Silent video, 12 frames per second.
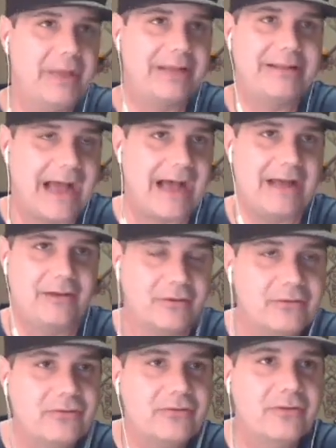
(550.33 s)
a
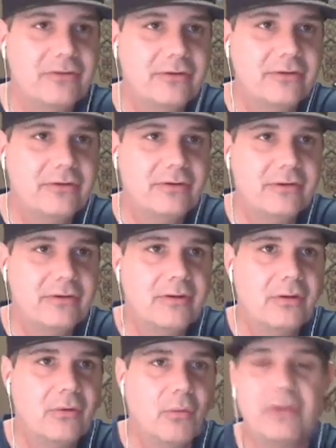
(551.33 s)
McDonald's.
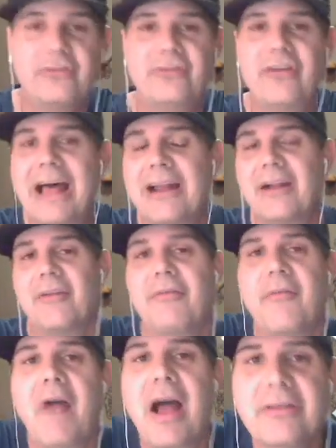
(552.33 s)
What side are
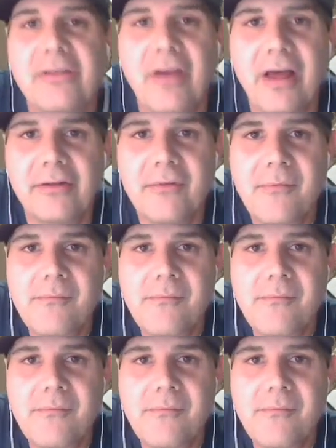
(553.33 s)
the fries on?